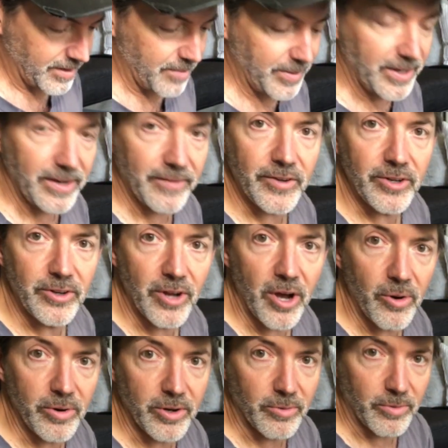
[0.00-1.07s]
I mean, if you
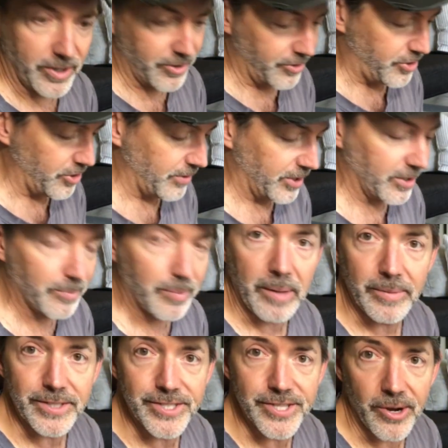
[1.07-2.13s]
know what you're doing, you could
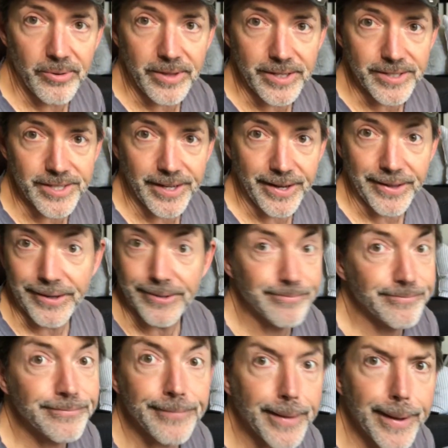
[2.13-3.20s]
probably sew these together.
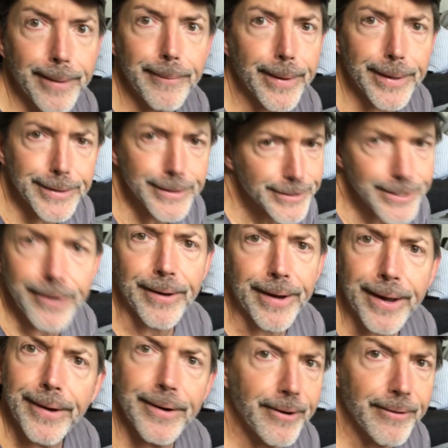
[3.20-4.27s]
I'm not gonna sew
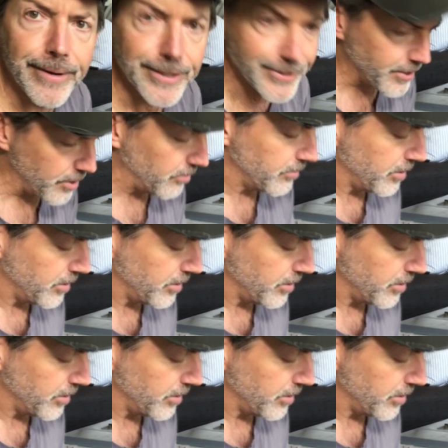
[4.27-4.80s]
it. I don't know how to sew.